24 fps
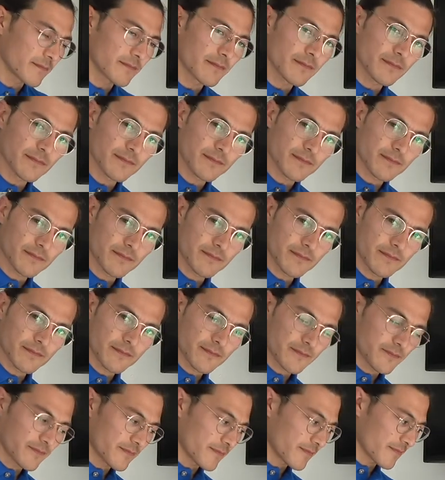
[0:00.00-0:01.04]
Beauty water.
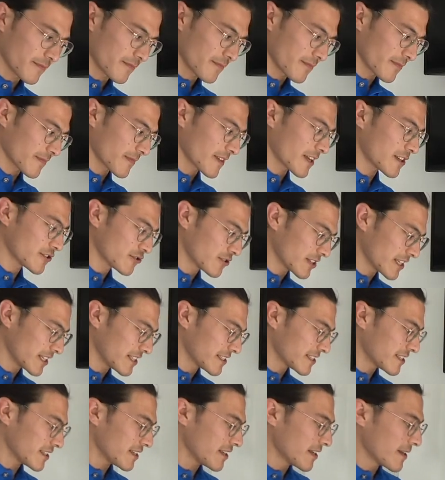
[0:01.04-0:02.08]
As you can
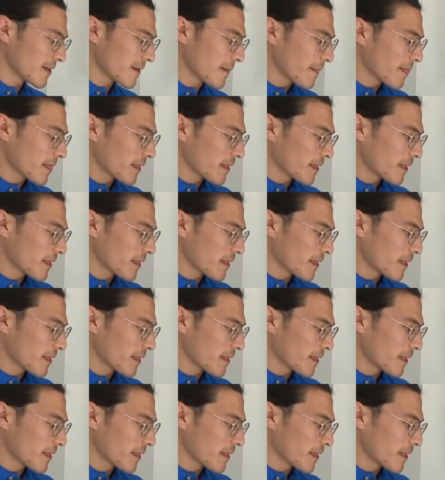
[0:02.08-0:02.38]
see,